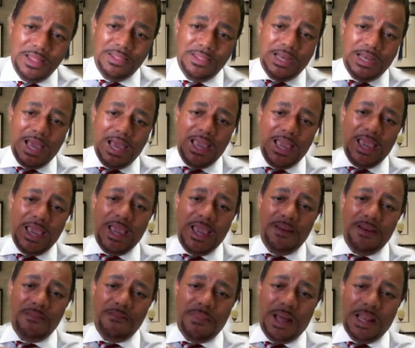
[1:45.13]
that I
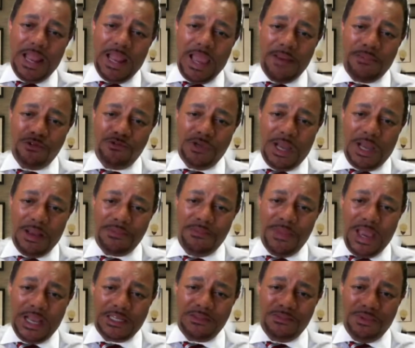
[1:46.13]
had my Lipodrops
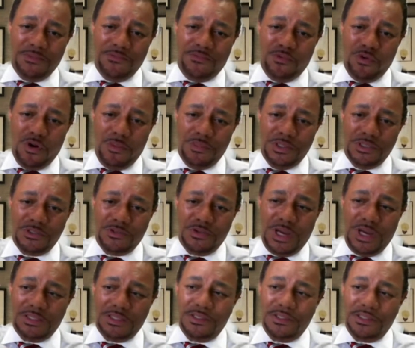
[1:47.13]
Maximum formula. So
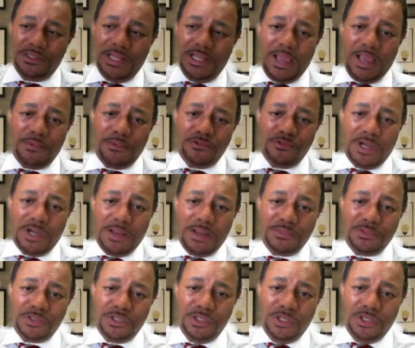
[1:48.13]
I took the
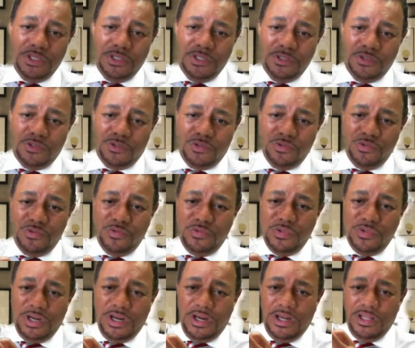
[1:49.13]
Lipodrops to
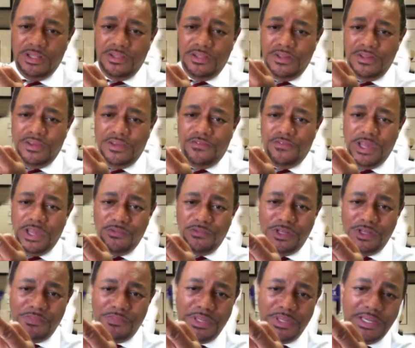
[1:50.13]
the event
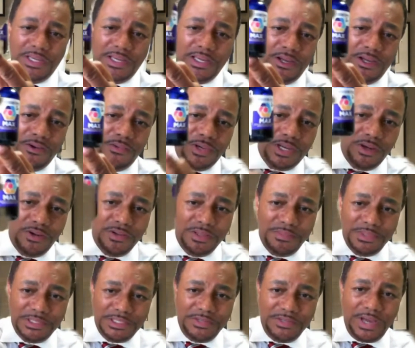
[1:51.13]
with me. Here we go.
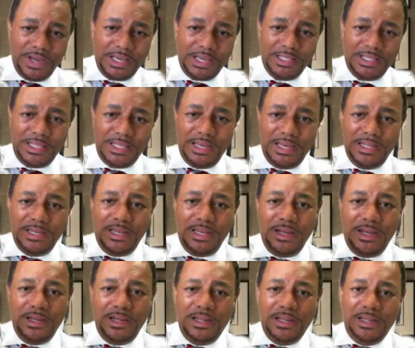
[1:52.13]
Let me see if I can get that in
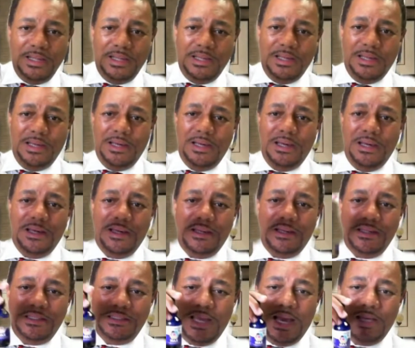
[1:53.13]
there.
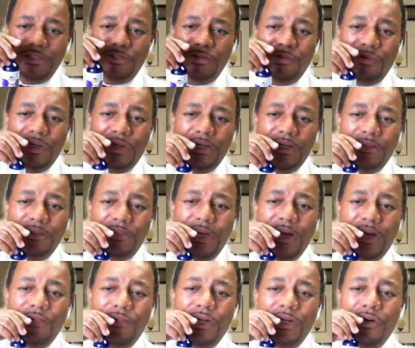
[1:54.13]
It's not showing up.
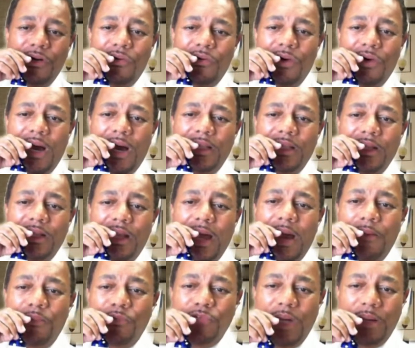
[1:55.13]
There we go. I had the
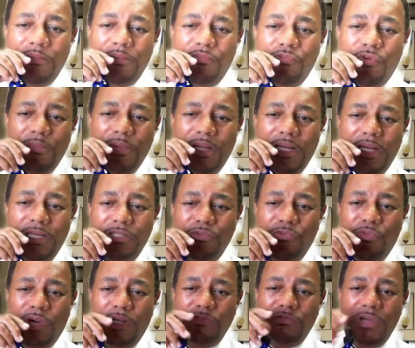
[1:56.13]
Lipodrops
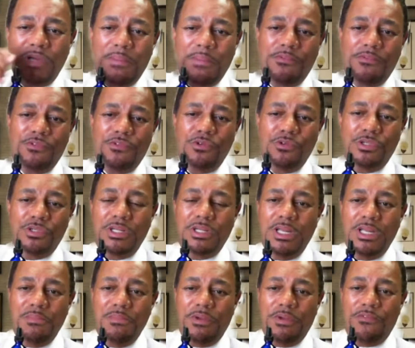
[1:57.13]
formulation, one drop of full
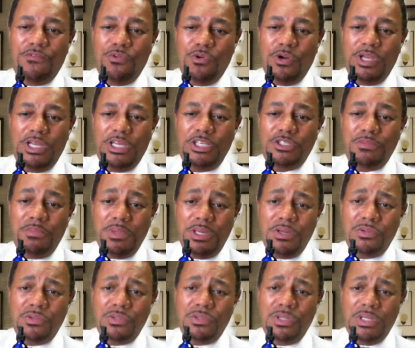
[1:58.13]
before each
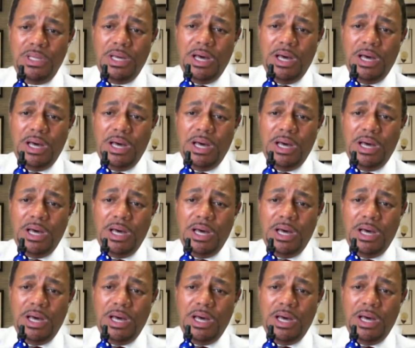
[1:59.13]
meal,